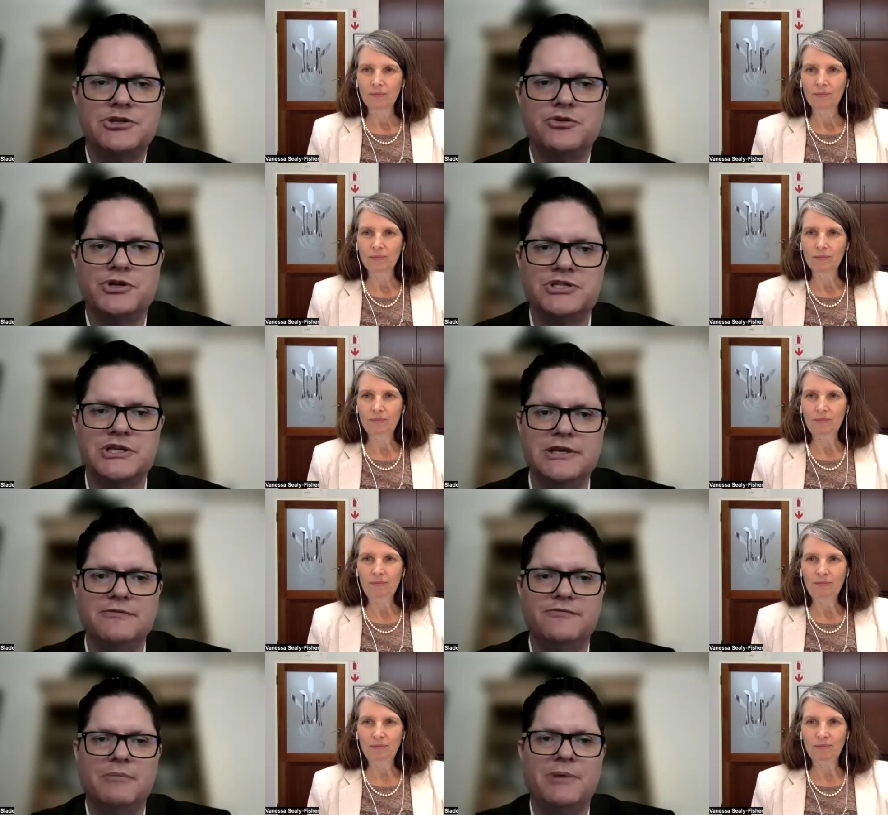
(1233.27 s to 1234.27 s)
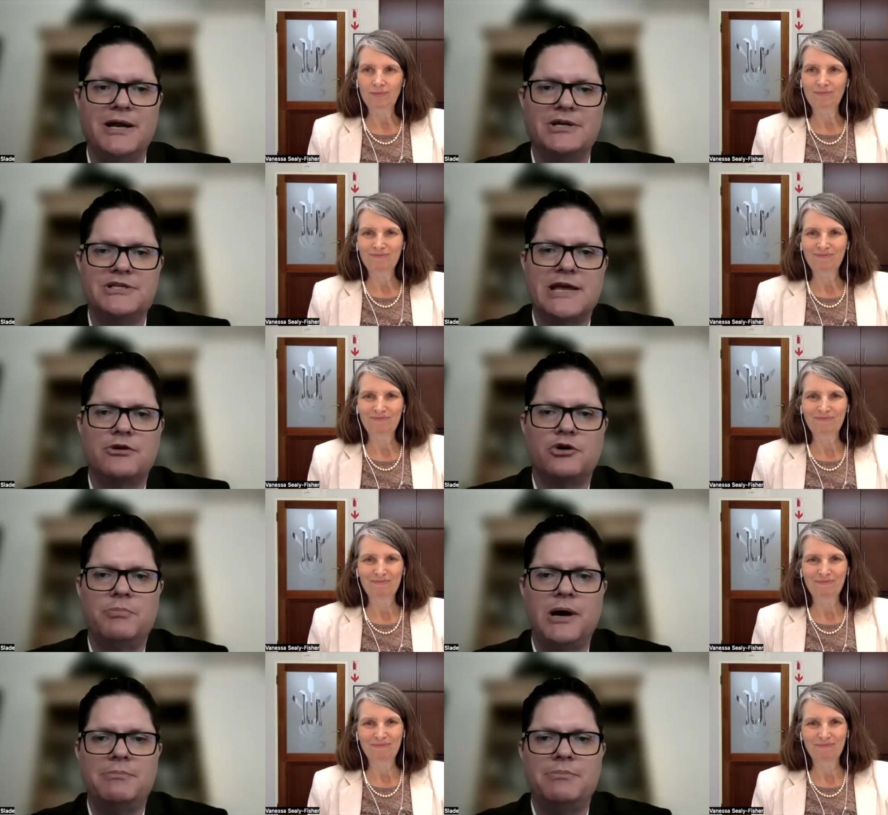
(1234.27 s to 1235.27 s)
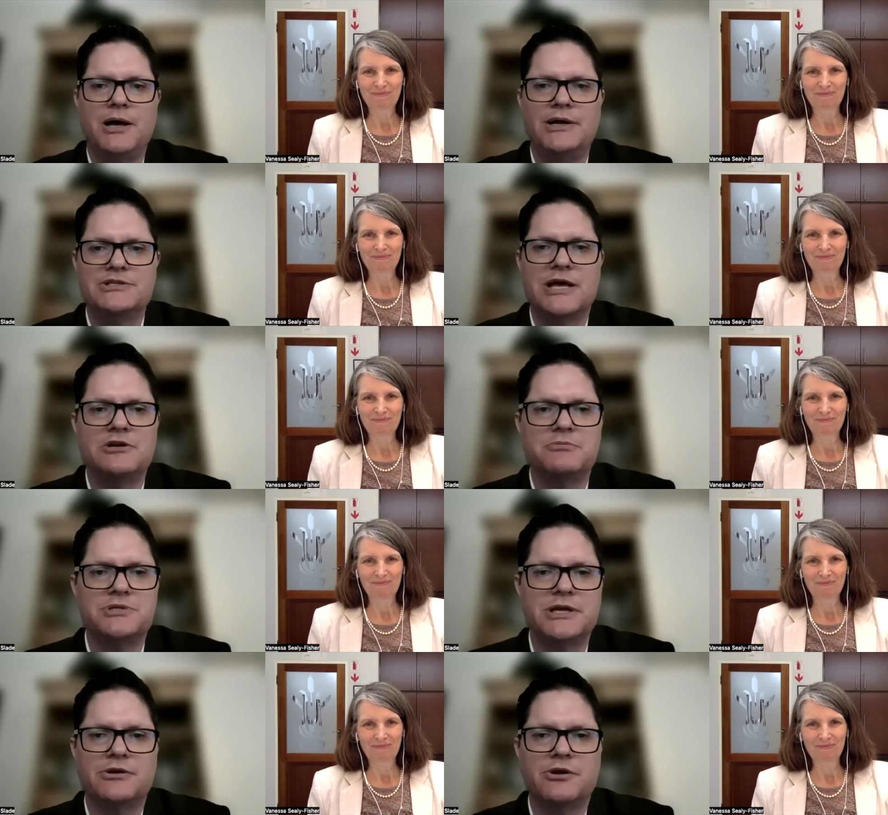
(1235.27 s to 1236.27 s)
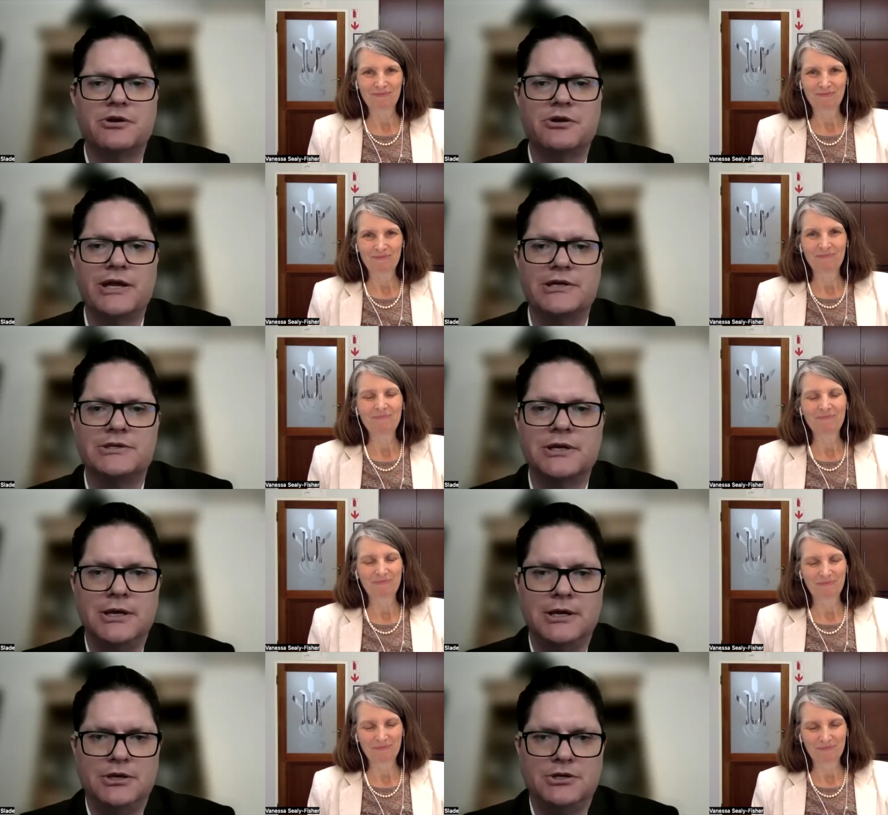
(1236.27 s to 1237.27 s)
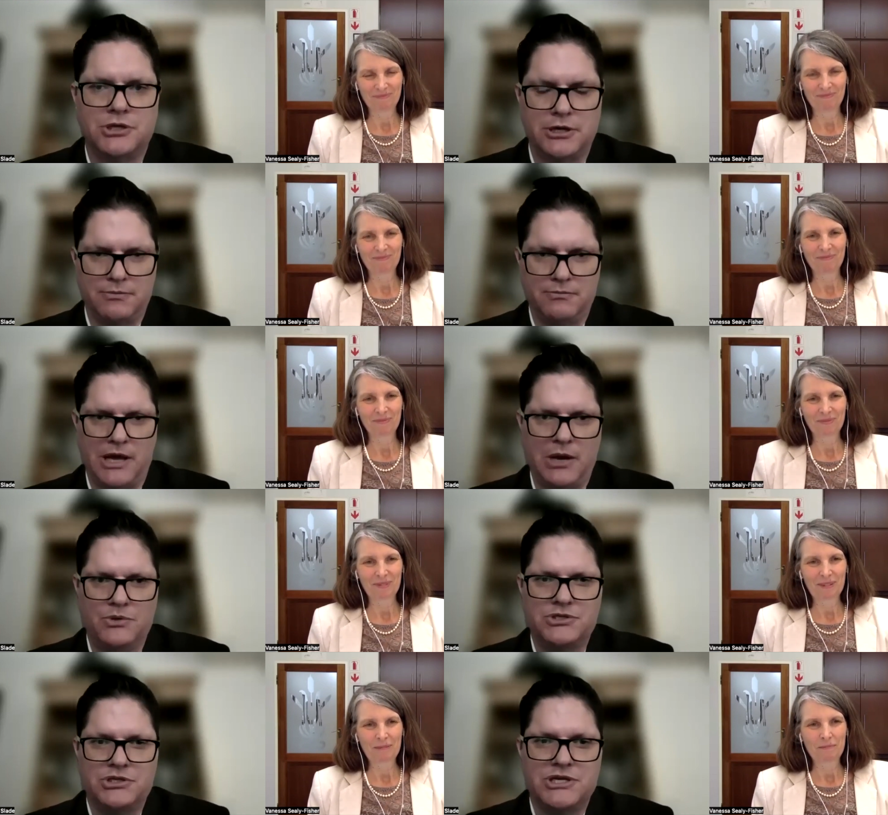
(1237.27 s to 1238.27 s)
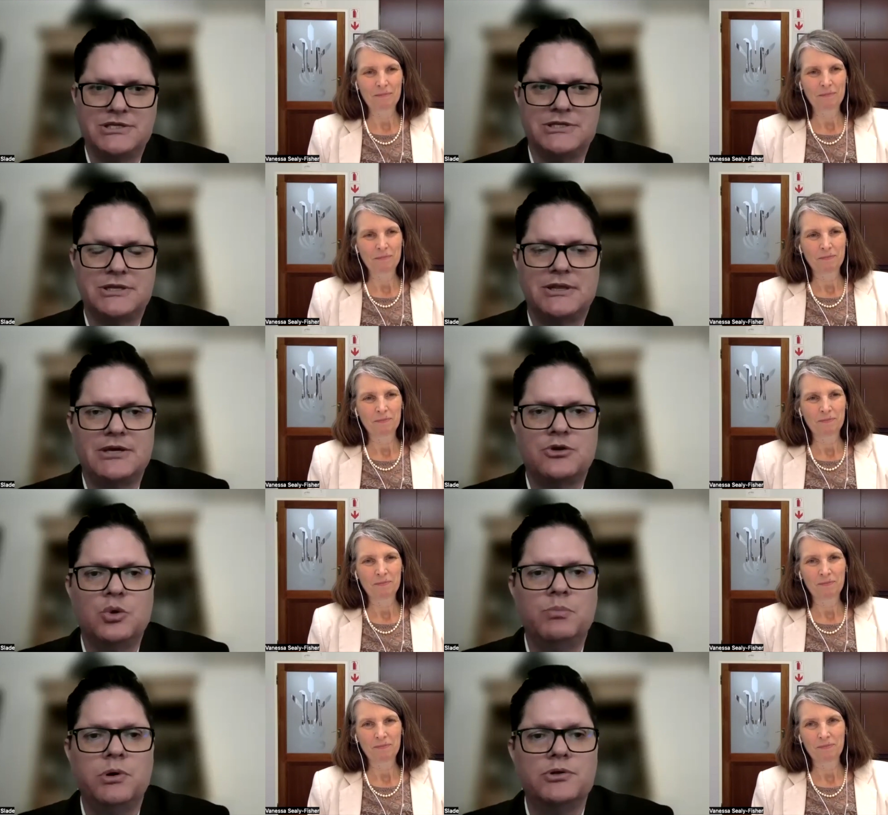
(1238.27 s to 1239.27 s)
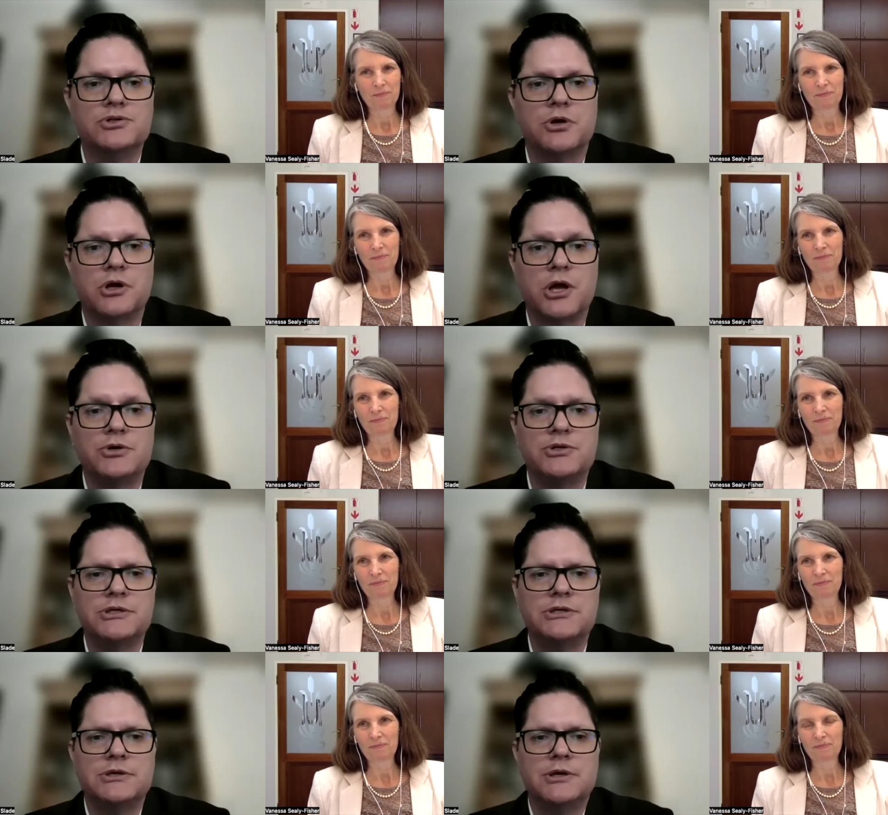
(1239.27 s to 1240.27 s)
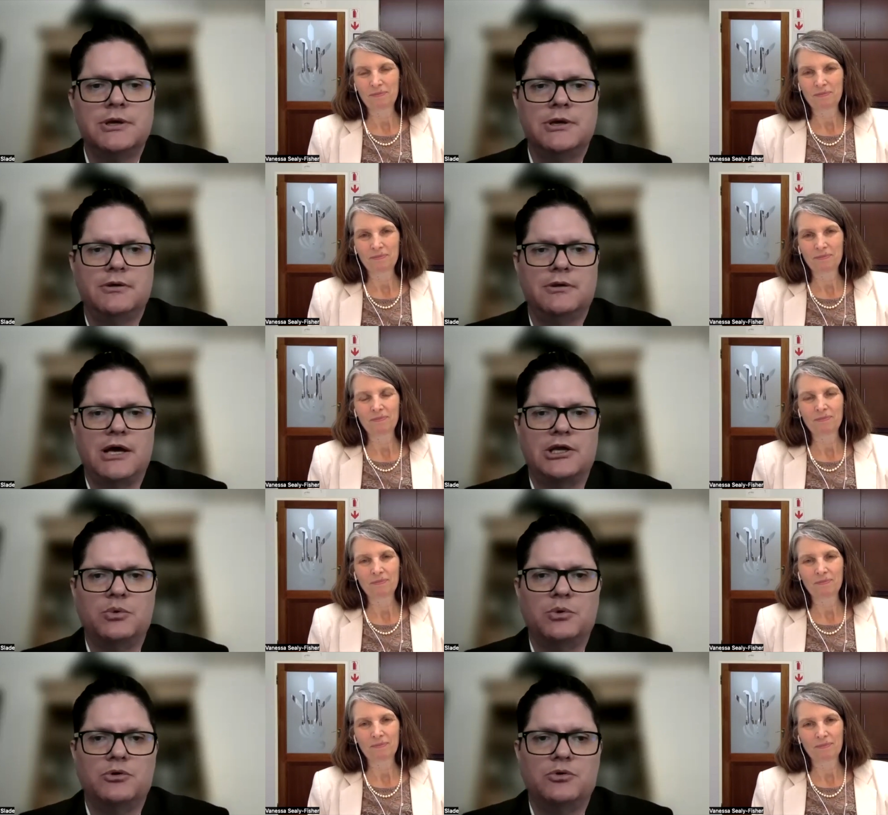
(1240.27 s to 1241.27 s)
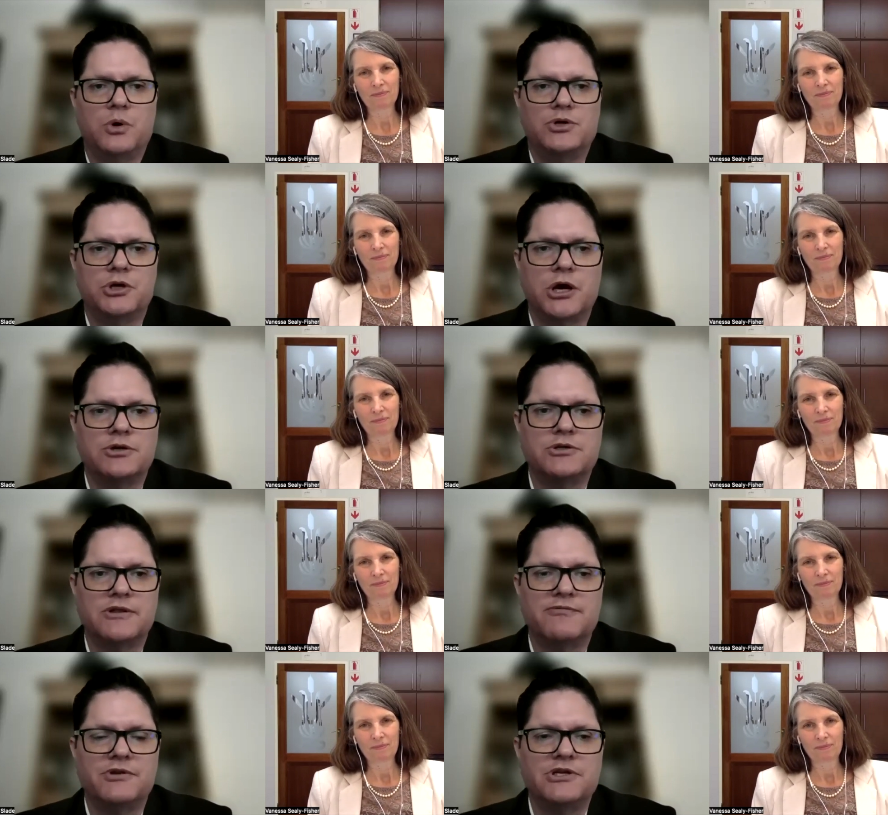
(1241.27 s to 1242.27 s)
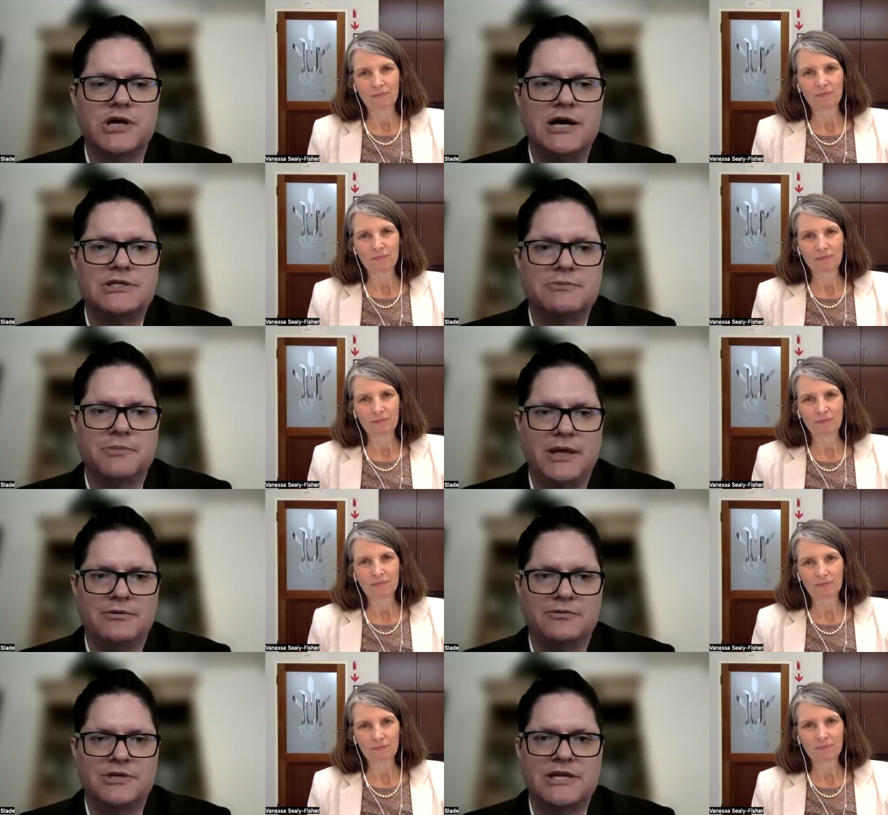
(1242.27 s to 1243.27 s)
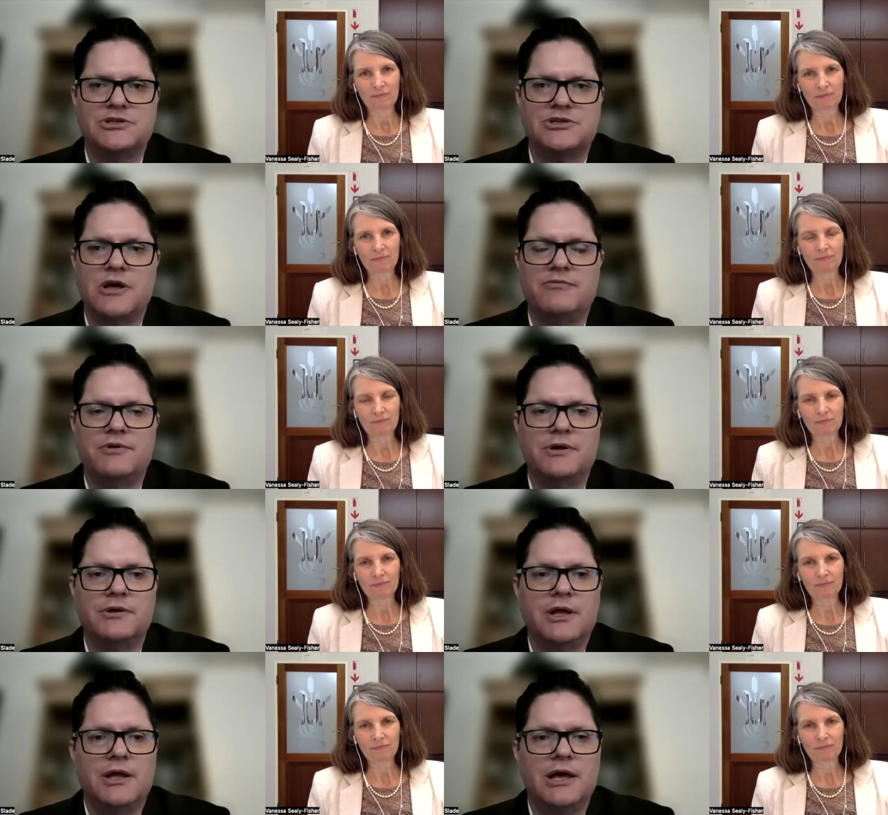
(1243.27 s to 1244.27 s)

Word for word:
Speaker 1: that you receive about a tank or a pipeline is 100% correct. So I would suggest that coupons are coated, like you would want to coat the finished item and test it over